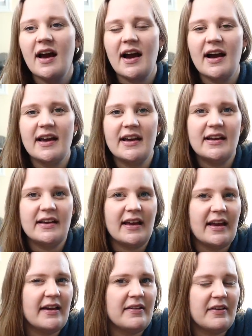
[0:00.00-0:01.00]

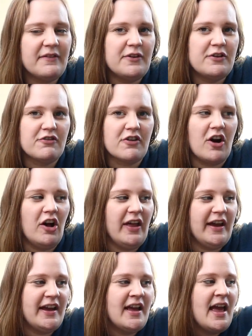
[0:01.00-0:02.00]
If you recall,
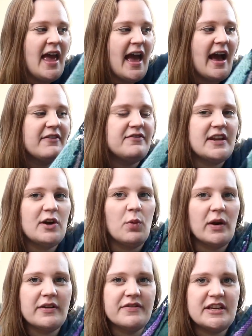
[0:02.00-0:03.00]
I have knit
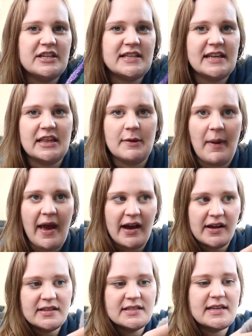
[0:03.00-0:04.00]
one of these in the
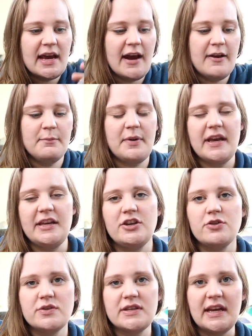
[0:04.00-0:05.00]
past, but I
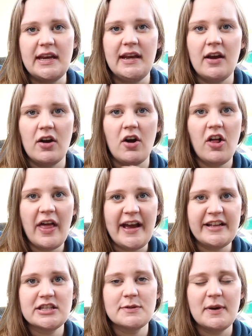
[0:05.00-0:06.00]
used a all
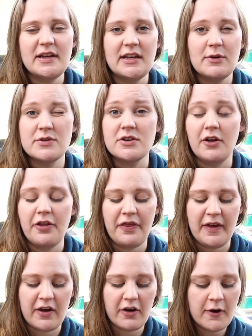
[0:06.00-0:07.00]
hand spun and it was all
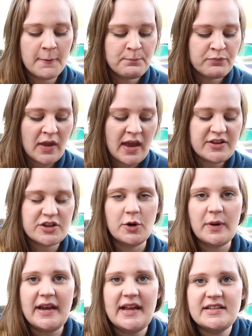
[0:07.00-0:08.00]
thicker.
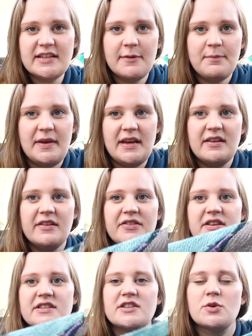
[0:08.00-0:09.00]
So it ended up being that
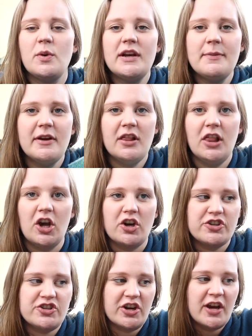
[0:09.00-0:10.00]
this is quite a bit
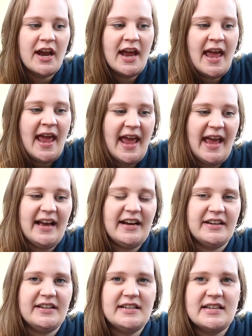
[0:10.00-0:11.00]
larger,
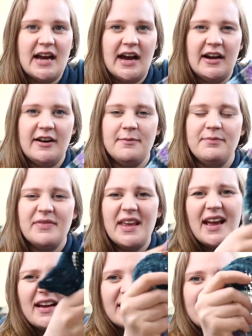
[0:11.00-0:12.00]
and yeah,